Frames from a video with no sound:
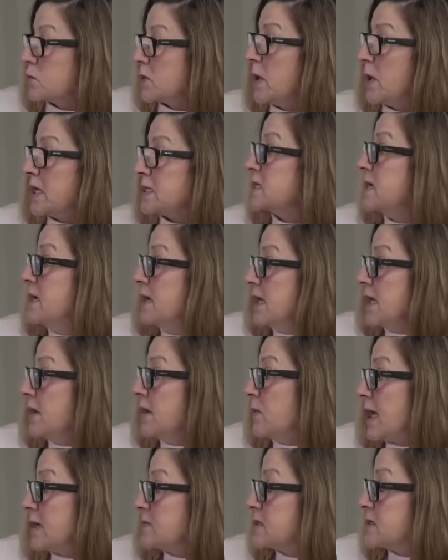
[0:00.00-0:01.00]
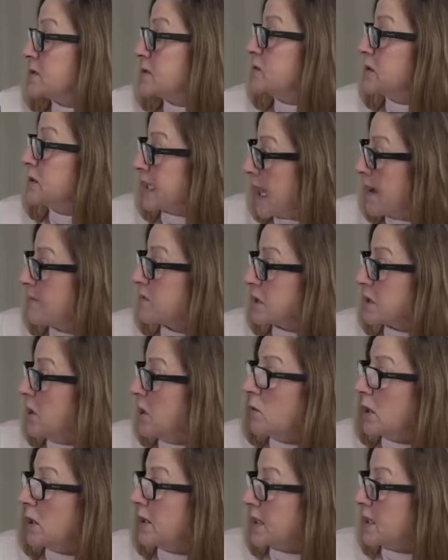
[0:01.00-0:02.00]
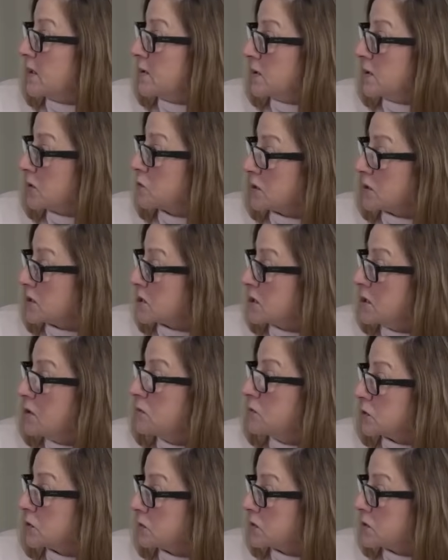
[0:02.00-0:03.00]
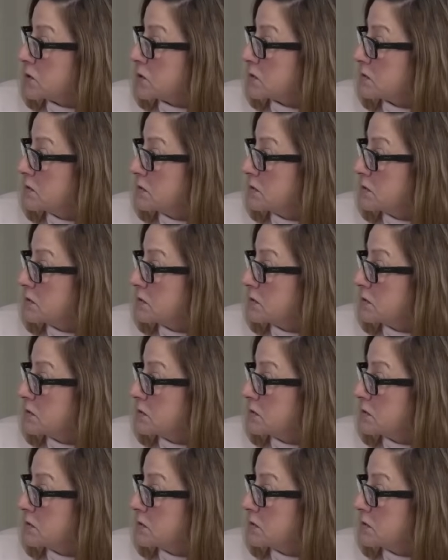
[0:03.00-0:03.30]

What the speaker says: request, it would absolutely have to go on the initial disclosures.